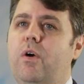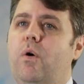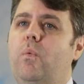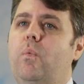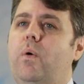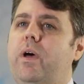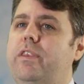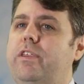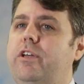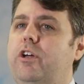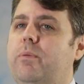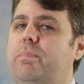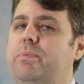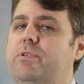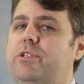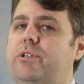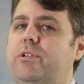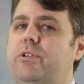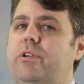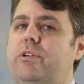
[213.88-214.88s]
Where the
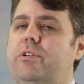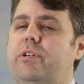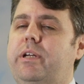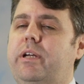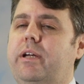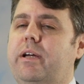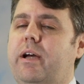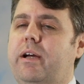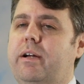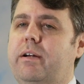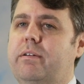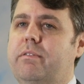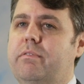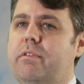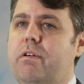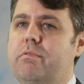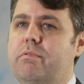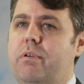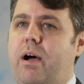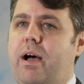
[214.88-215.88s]
opportunity
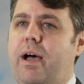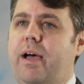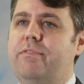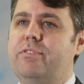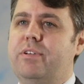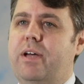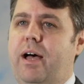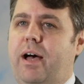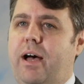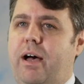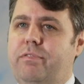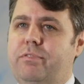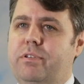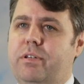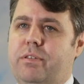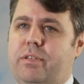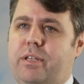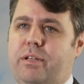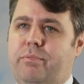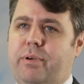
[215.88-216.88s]
arrives
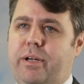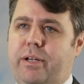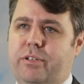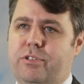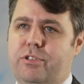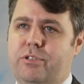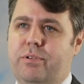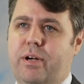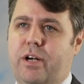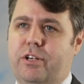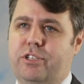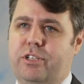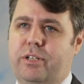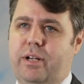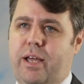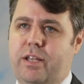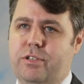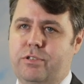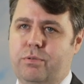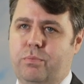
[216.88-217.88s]
after the reconstruction
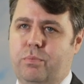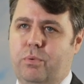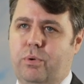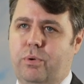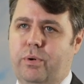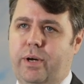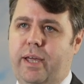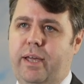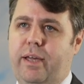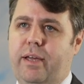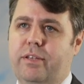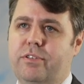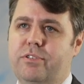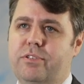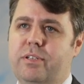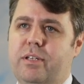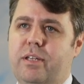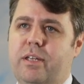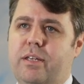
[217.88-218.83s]
as the war ends